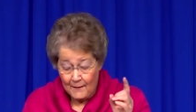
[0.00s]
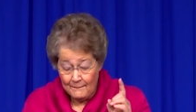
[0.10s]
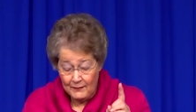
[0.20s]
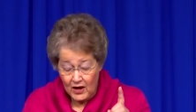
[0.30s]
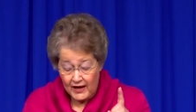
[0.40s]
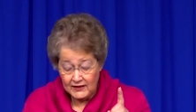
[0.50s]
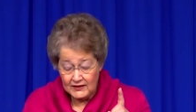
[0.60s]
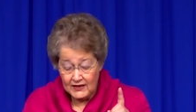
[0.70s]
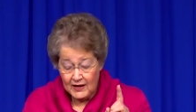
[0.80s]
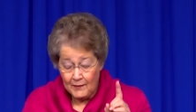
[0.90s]
But
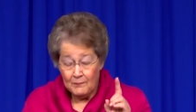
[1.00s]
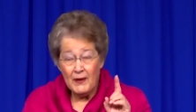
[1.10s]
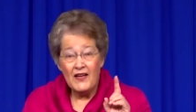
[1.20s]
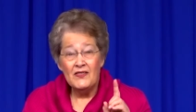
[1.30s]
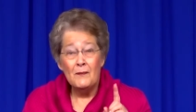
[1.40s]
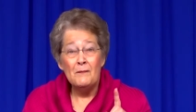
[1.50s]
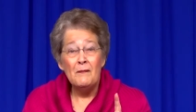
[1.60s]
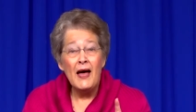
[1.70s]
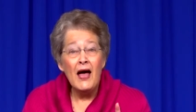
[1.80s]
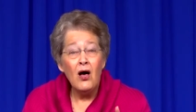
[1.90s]
by the
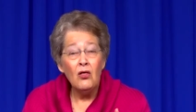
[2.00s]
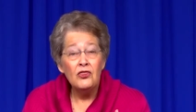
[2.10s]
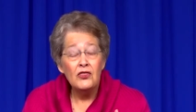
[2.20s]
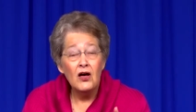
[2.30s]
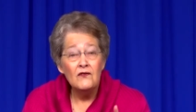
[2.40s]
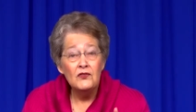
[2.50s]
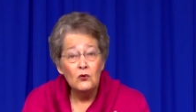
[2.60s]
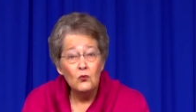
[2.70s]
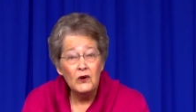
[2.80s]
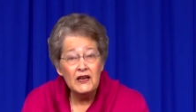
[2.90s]
mouth of the
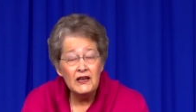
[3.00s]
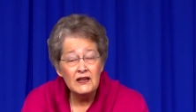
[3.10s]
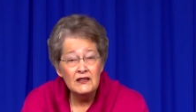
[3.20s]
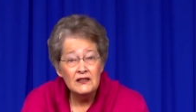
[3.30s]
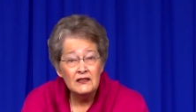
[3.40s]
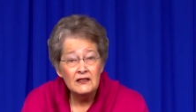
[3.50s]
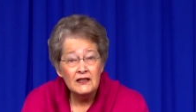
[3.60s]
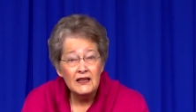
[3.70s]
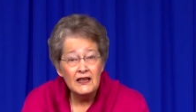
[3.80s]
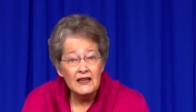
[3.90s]
wicked,
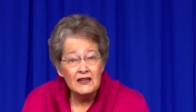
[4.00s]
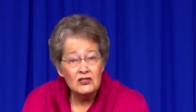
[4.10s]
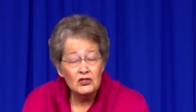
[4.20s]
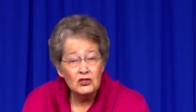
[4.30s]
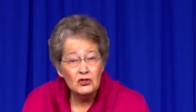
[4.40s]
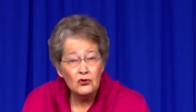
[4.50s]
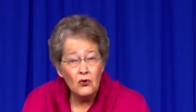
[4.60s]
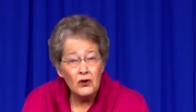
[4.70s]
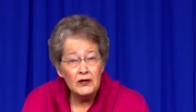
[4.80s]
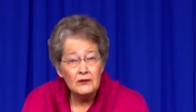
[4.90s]
it is
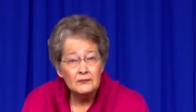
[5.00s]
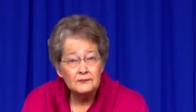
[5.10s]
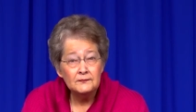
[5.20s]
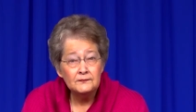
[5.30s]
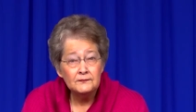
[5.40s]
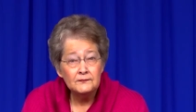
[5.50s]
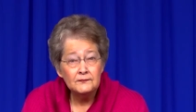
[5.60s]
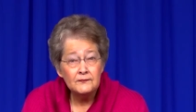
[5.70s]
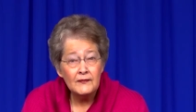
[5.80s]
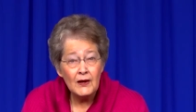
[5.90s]
destroyed.
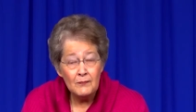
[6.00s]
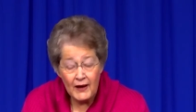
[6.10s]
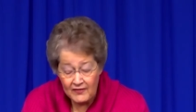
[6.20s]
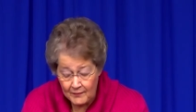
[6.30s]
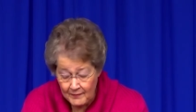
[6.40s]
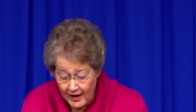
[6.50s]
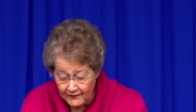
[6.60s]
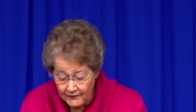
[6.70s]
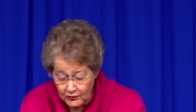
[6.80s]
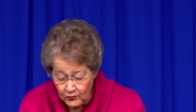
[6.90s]
By the
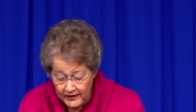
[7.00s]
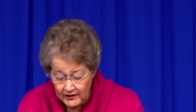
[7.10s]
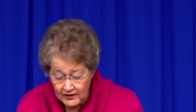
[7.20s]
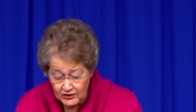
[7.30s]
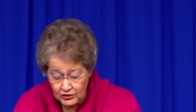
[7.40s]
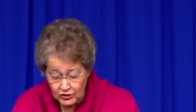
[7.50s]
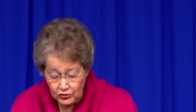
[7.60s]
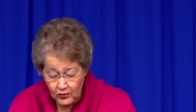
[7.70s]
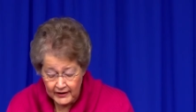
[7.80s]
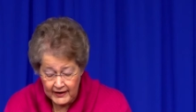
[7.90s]
mouth of the wicked is
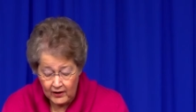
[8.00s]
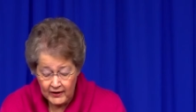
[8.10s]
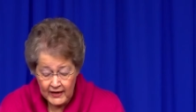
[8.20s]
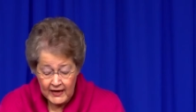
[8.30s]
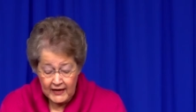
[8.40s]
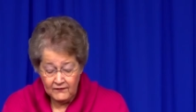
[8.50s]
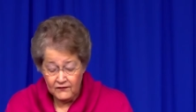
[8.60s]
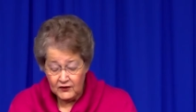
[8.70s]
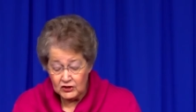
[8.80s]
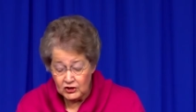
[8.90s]
destroyed. Now,
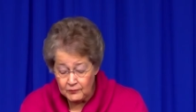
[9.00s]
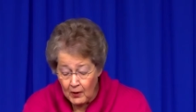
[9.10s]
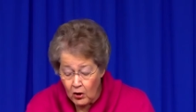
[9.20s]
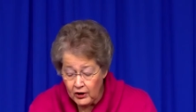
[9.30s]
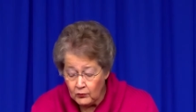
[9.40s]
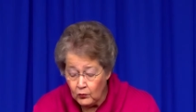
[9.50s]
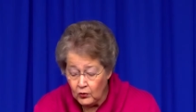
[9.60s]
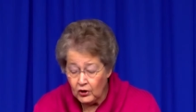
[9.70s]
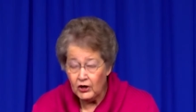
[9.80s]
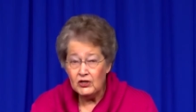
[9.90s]
if spoken
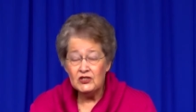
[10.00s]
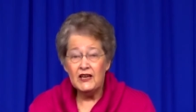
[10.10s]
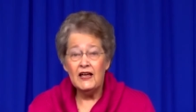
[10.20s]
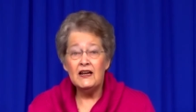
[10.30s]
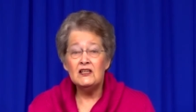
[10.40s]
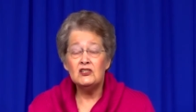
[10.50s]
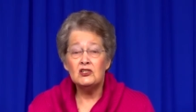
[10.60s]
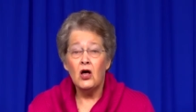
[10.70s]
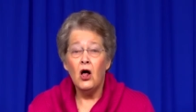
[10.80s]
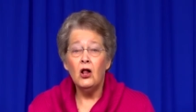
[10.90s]
words can
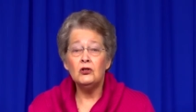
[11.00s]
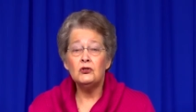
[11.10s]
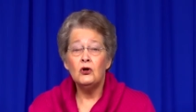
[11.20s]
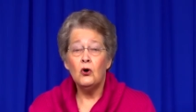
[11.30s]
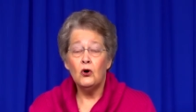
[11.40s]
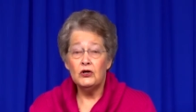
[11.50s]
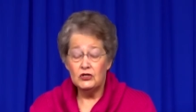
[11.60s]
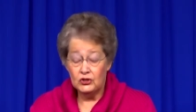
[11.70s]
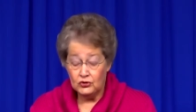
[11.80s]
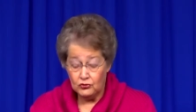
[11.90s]
exalt or
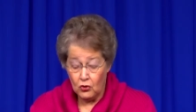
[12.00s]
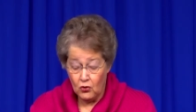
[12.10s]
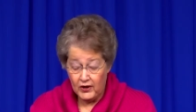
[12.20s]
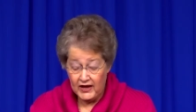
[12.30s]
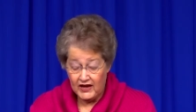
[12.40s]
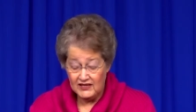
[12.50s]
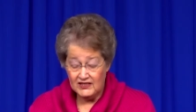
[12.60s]
destroy a